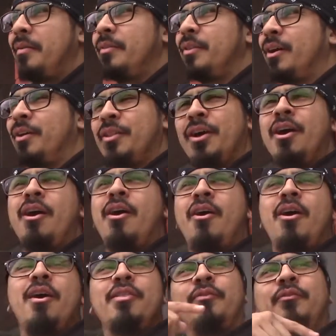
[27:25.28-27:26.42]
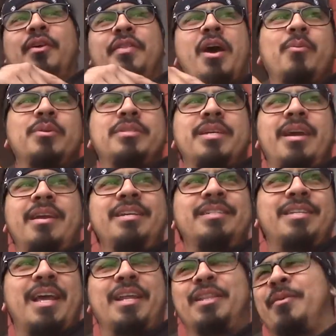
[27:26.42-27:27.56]
Our other friend that was there, he
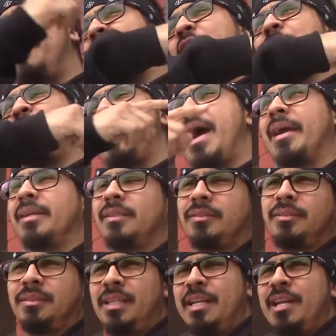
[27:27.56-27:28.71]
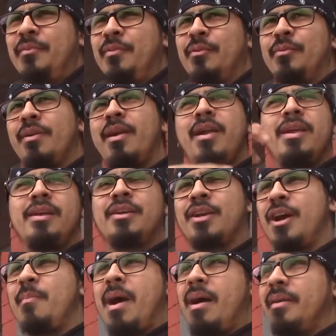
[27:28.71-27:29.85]
stayed in the very back. He didn't even
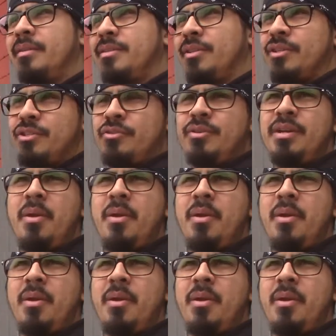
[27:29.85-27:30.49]
come out to the street.